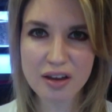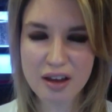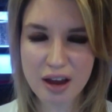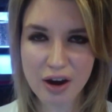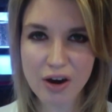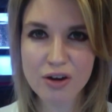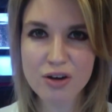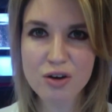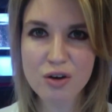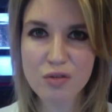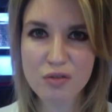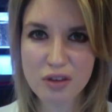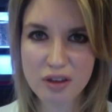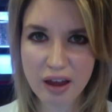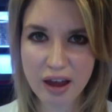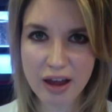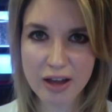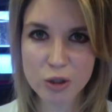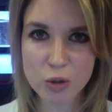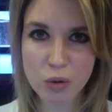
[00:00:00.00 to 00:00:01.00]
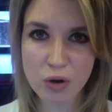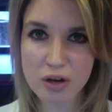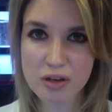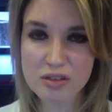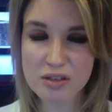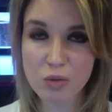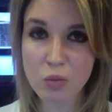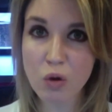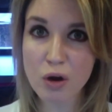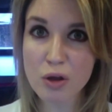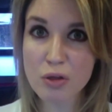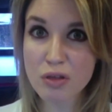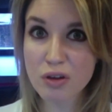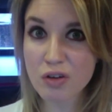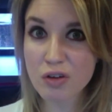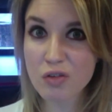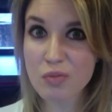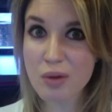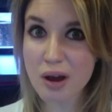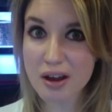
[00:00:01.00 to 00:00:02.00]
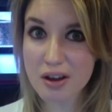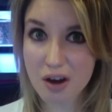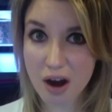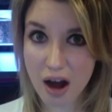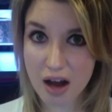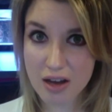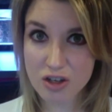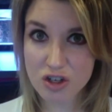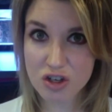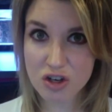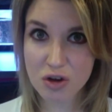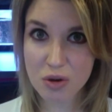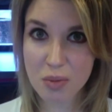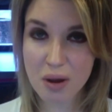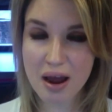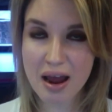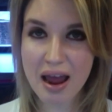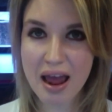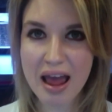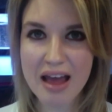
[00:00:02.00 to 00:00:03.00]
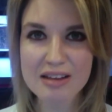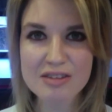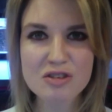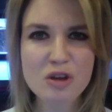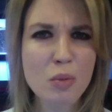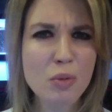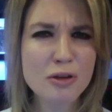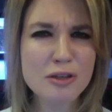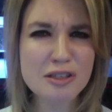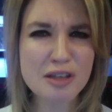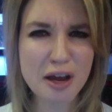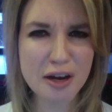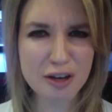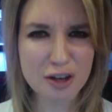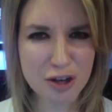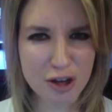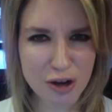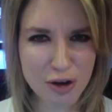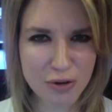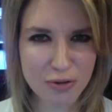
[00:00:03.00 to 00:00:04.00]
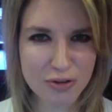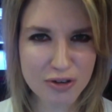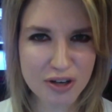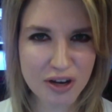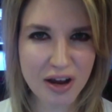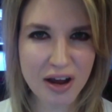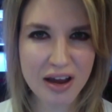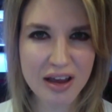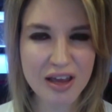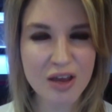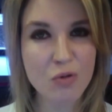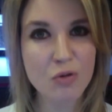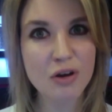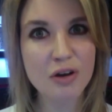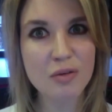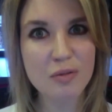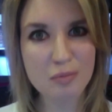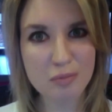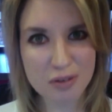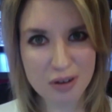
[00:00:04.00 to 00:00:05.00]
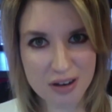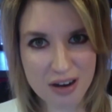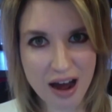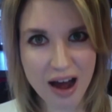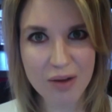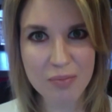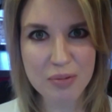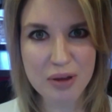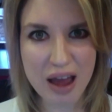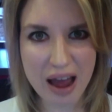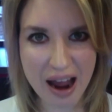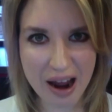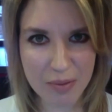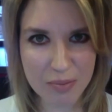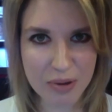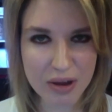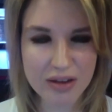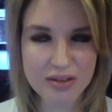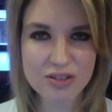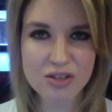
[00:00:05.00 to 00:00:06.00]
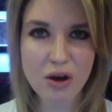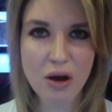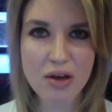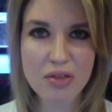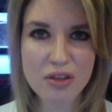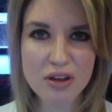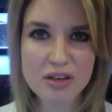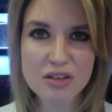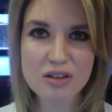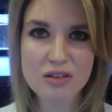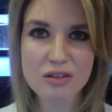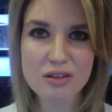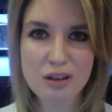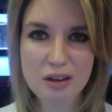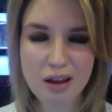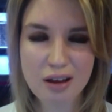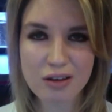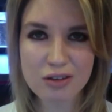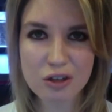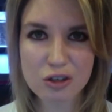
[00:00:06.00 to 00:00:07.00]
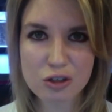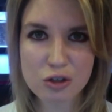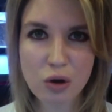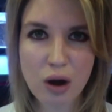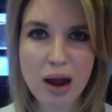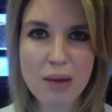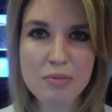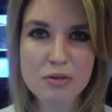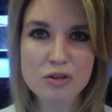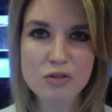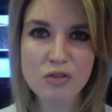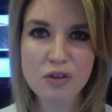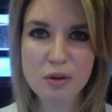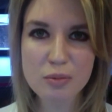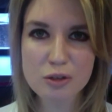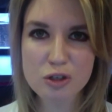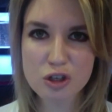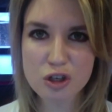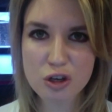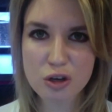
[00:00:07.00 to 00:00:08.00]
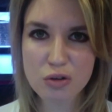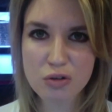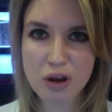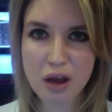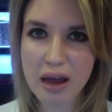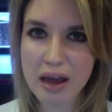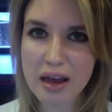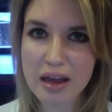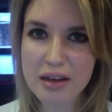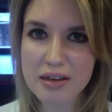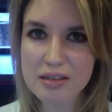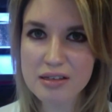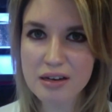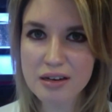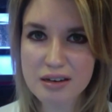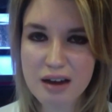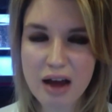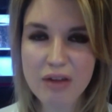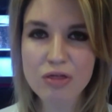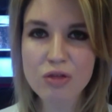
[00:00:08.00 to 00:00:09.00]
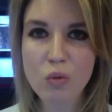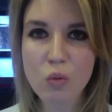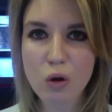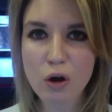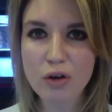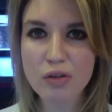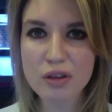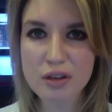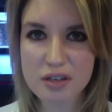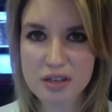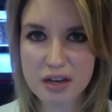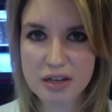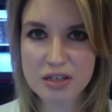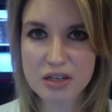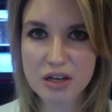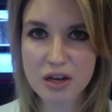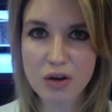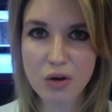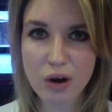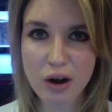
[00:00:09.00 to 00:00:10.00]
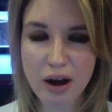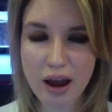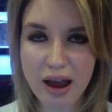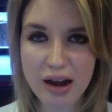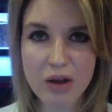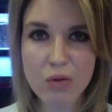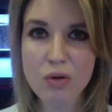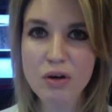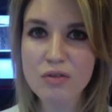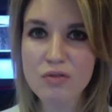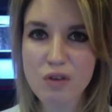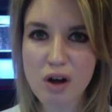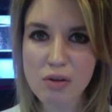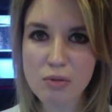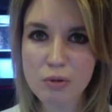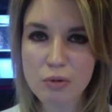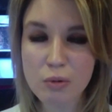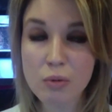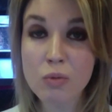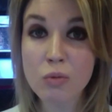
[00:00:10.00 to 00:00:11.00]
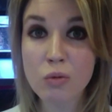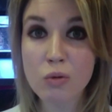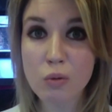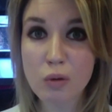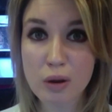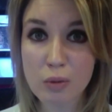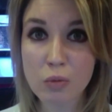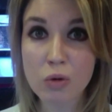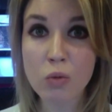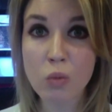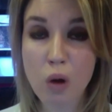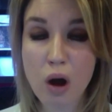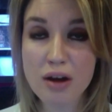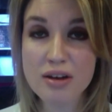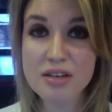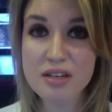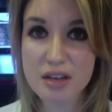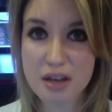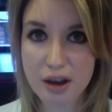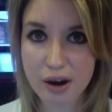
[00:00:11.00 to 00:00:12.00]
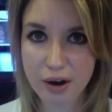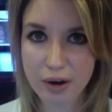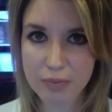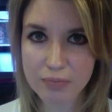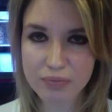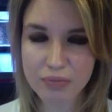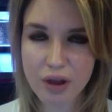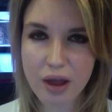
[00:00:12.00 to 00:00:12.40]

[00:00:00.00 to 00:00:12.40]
a character of the age where he said, what do you think of my costume? And someone said cute, he would not be happy. So I think to describe this film as cute is not the word that Disney or anyone involved with it would want to hear.